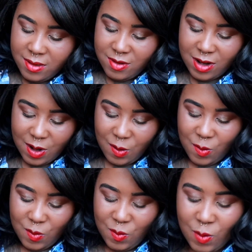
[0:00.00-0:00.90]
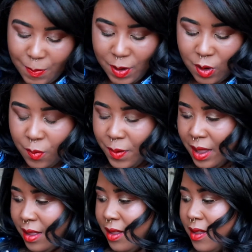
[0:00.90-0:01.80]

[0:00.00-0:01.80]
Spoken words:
Try to rip it open.